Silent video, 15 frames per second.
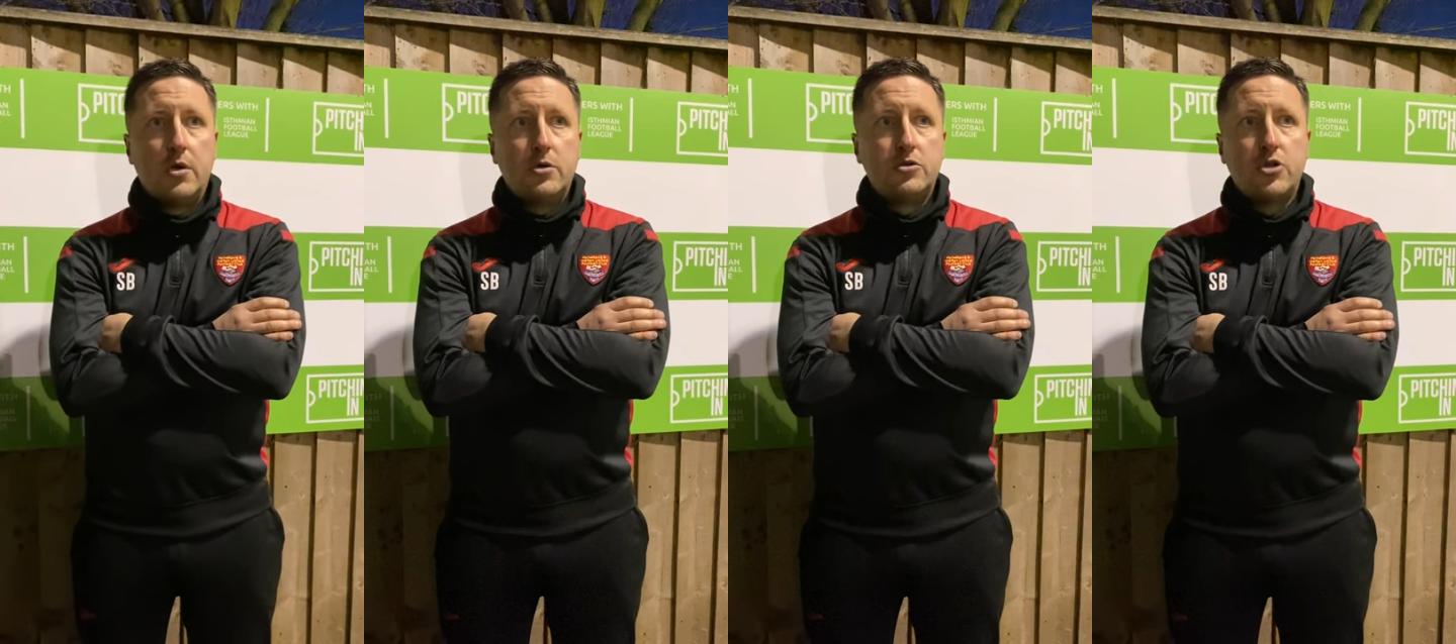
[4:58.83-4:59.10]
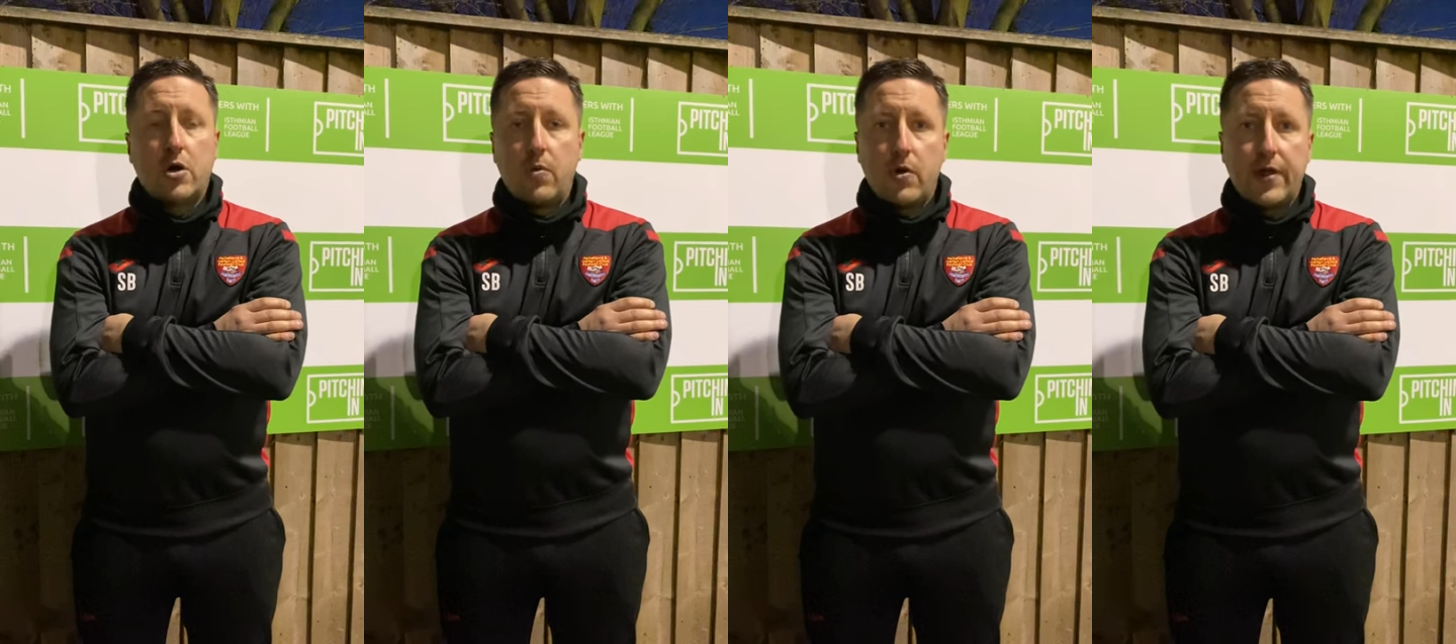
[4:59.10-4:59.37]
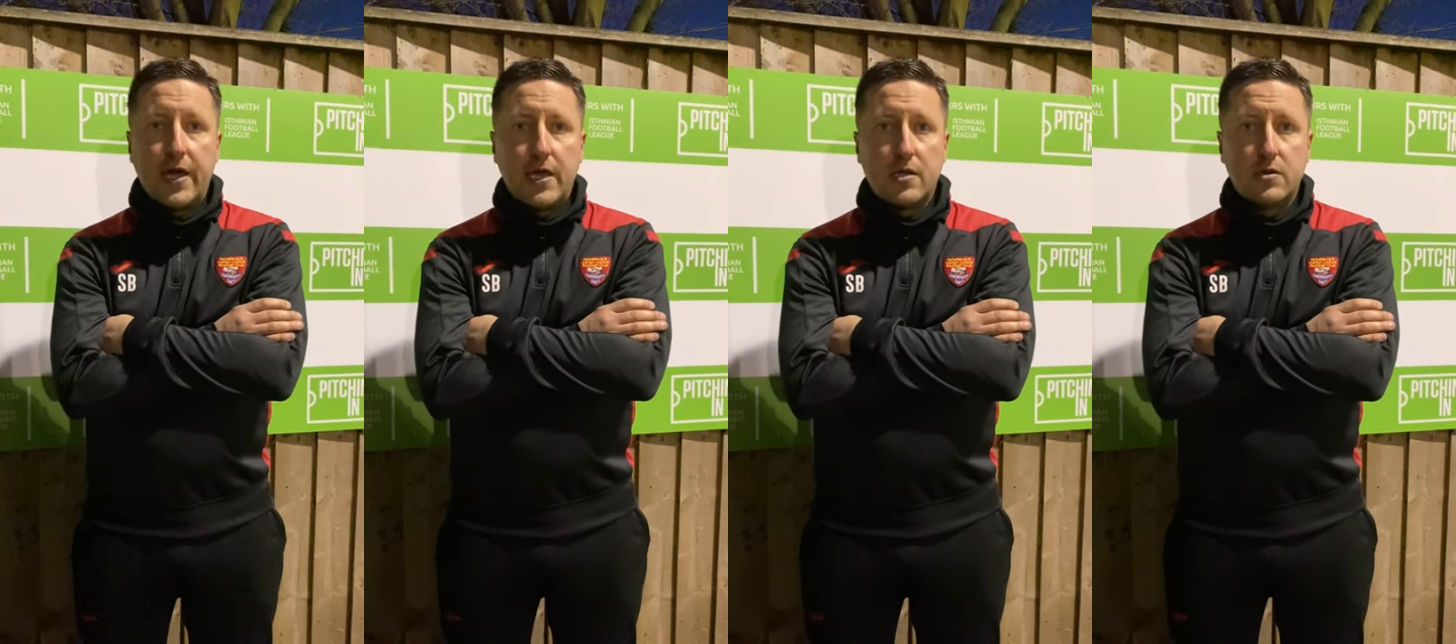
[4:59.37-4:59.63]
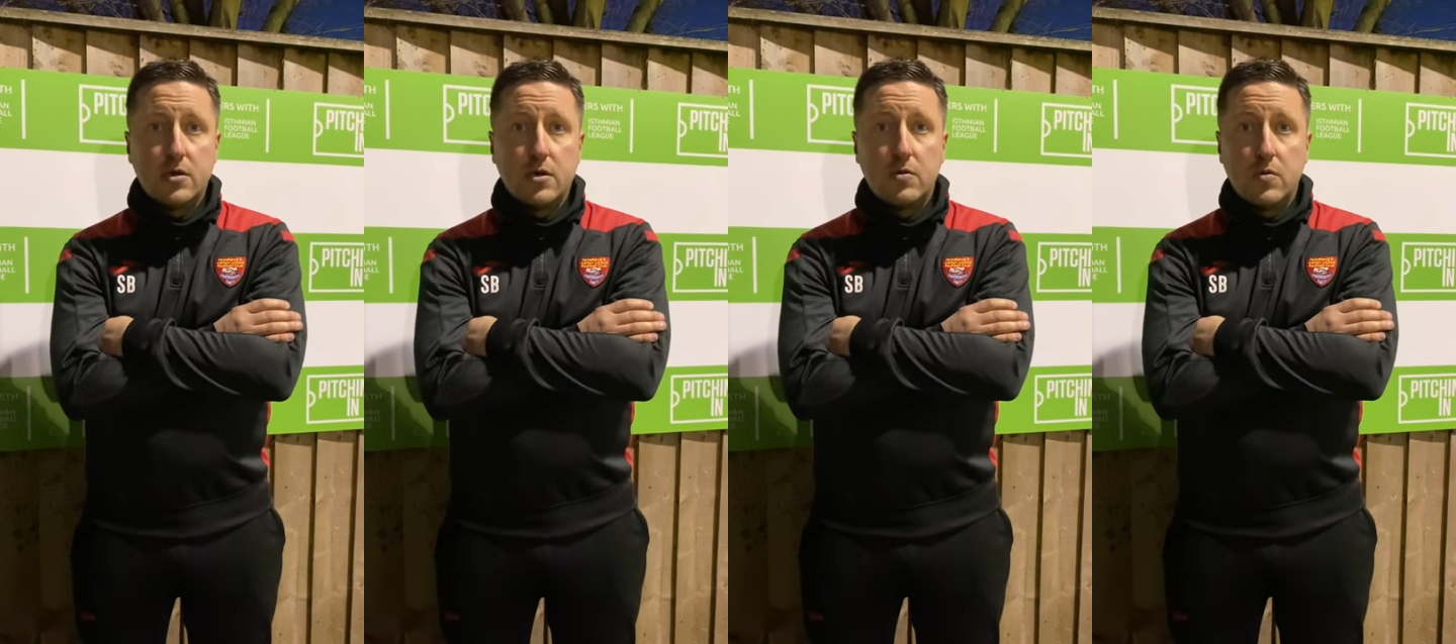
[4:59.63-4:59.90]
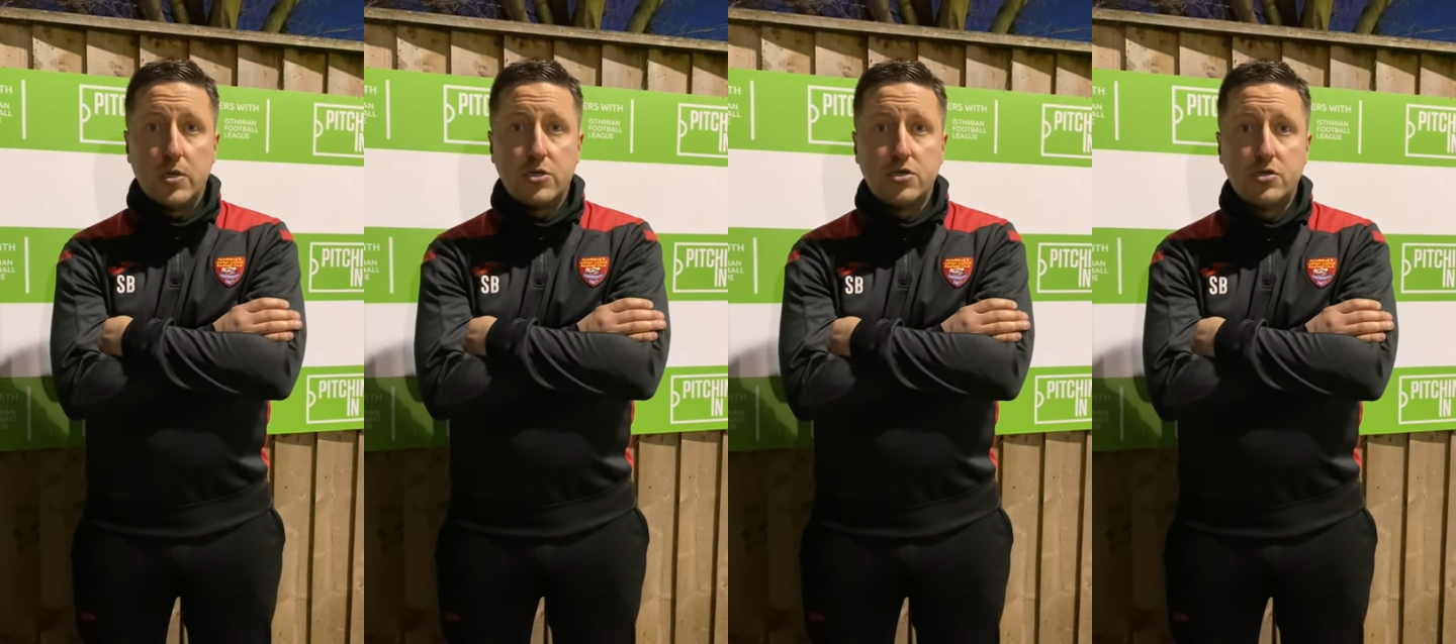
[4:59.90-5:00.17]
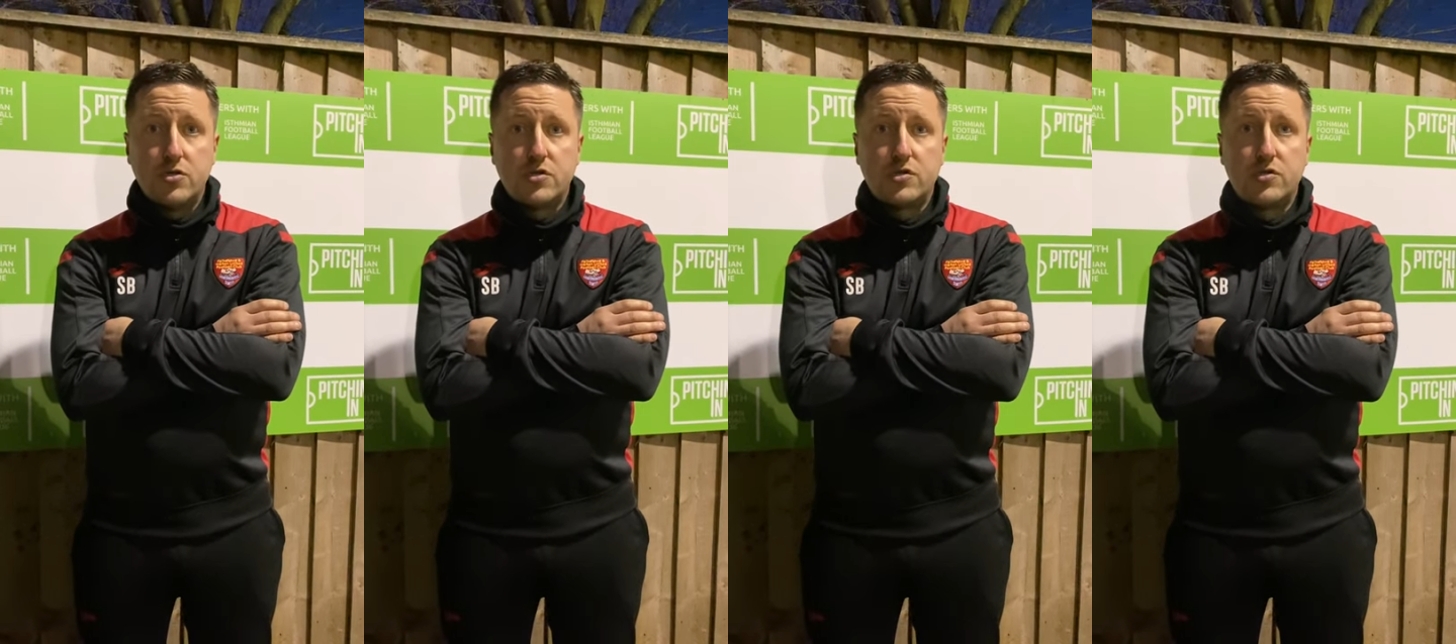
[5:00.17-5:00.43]
show what they can do, which
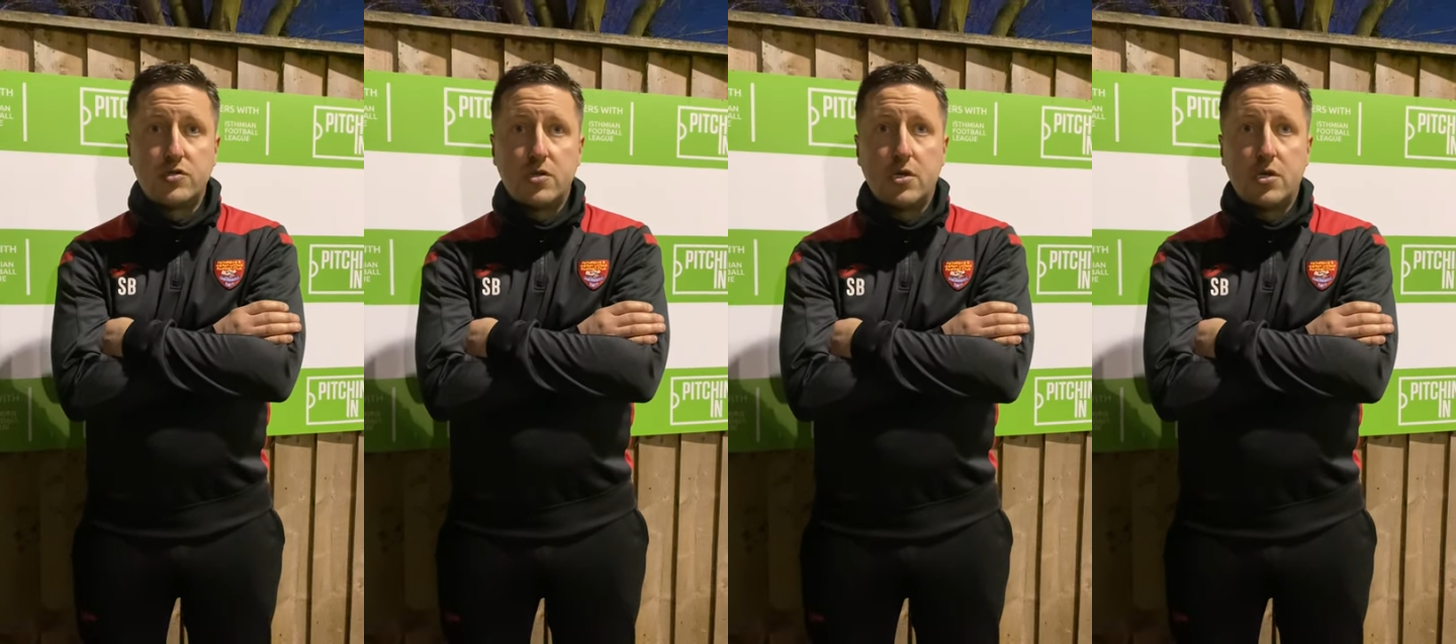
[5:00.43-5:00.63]
is,